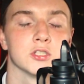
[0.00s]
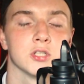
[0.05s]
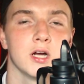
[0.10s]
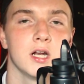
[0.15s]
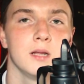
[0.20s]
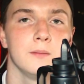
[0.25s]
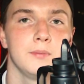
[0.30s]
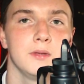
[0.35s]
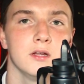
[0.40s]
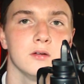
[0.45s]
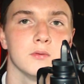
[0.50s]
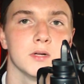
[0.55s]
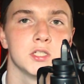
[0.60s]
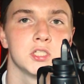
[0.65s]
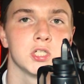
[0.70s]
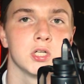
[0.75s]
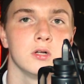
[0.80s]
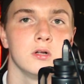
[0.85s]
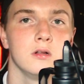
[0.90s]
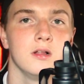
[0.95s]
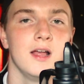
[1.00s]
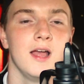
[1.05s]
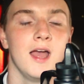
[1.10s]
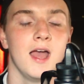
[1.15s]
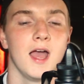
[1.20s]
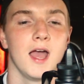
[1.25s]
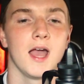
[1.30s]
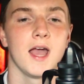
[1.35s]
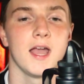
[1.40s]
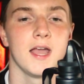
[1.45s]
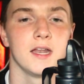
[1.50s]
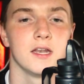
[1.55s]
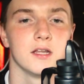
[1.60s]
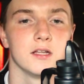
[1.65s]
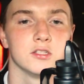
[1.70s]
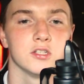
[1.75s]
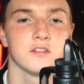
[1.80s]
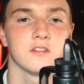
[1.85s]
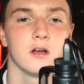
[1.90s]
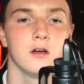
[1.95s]
Try to be original, and
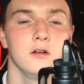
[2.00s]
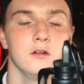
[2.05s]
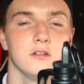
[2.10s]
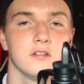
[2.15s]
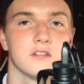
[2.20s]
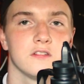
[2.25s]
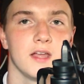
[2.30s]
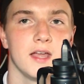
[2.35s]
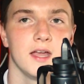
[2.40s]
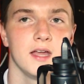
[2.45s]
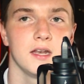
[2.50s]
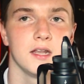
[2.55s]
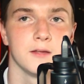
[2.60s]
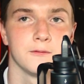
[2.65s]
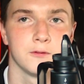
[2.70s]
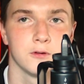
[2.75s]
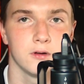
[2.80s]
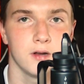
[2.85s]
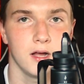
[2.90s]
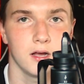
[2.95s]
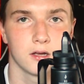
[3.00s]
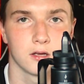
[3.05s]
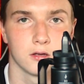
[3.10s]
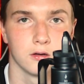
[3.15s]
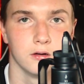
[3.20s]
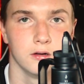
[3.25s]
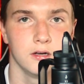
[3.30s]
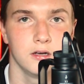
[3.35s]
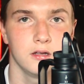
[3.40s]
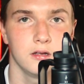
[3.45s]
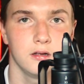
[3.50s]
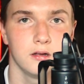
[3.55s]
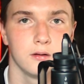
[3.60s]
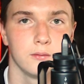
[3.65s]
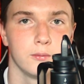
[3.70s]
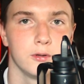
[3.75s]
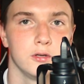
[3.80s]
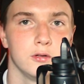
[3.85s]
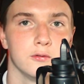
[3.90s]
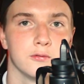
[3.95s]
just understand if you're not good
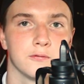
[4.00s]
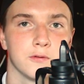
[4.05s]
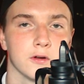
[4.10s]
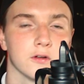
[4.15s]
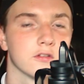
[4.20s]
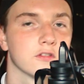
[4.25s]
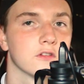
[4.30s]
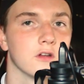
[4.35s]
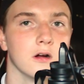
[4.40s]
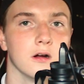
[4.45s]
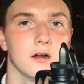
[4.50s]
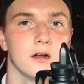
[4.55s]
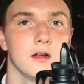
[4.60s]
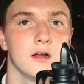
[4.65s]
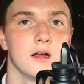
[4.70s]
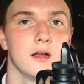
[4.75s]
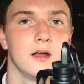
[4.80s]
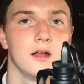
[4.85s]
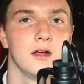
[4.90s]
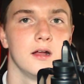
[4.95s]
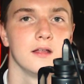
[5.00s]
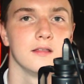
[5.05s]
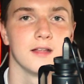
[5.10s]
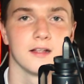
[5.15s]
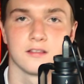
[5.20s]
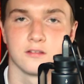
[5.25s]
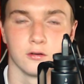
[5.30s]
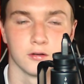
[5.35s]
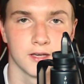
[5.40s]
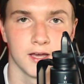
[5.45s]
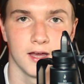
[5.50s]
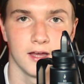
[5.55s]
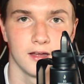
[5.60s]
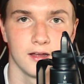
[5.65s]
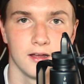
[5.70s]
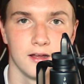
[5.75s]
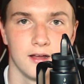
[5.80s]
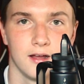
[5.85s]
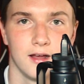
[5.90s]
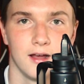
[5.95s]
when you first start, that's
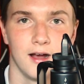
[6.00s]
okay.